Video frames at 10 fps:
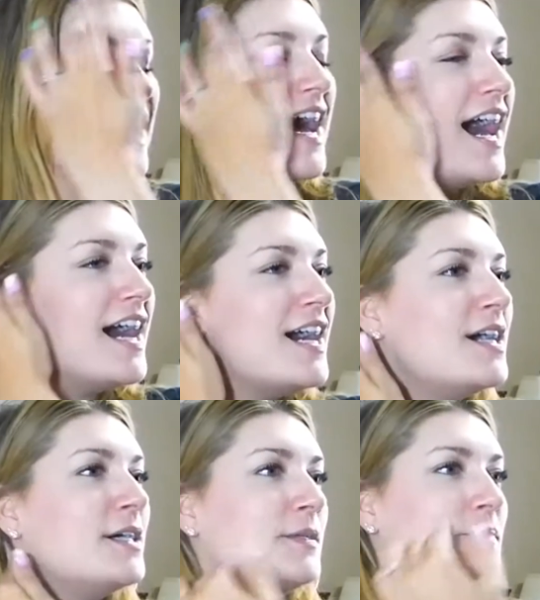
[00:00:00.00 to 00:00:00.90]

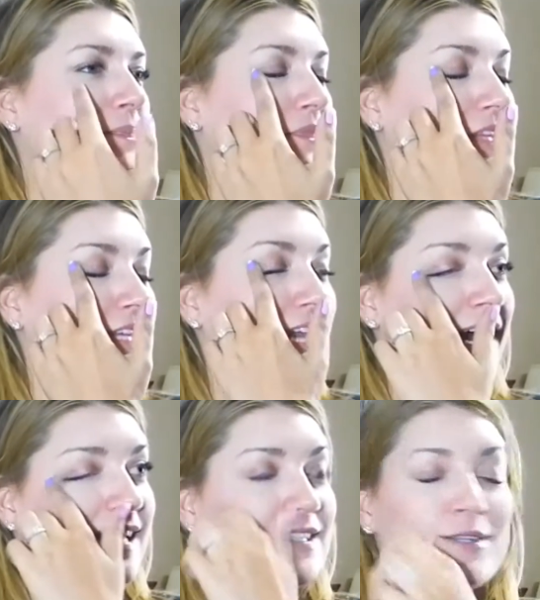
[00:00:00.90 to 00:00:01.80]

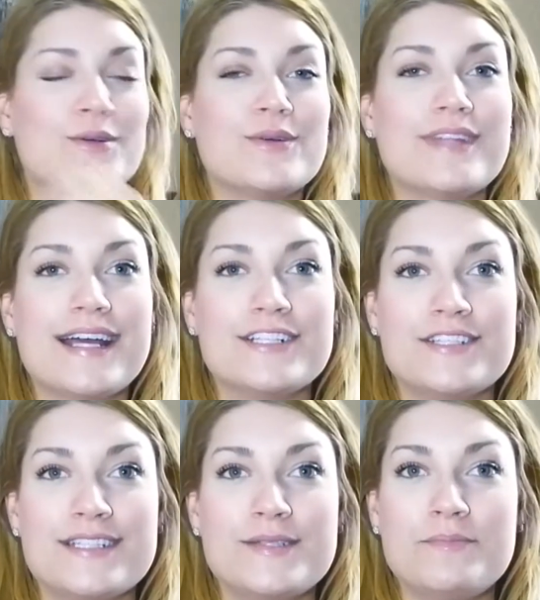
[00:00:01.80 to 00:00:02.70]
Yeah, so that's
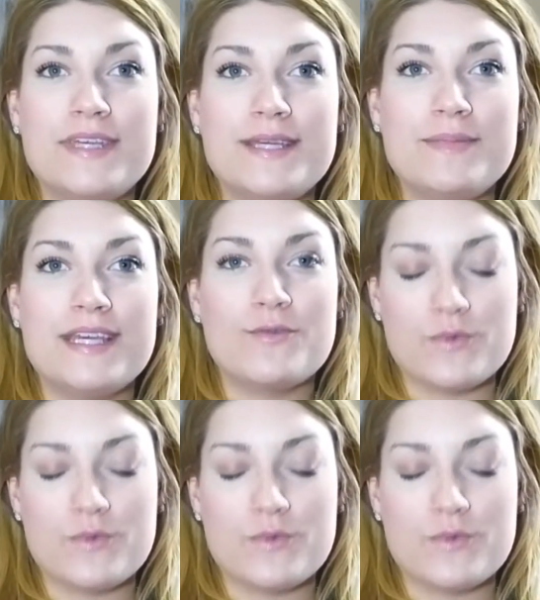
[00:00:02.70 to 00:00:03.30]
just me being